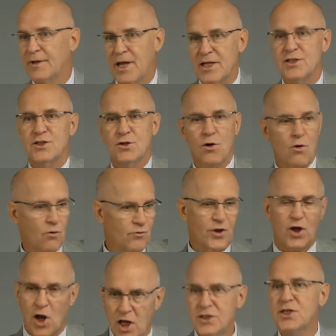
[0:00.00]
And so
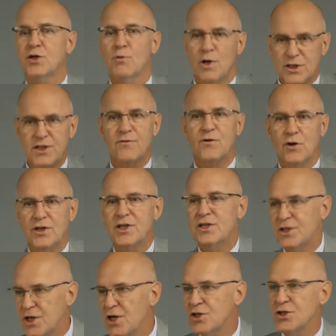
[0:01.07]
the consequence of your
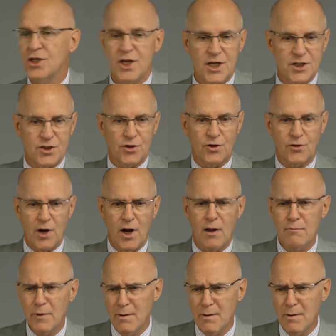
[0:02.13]
decision is your grandma.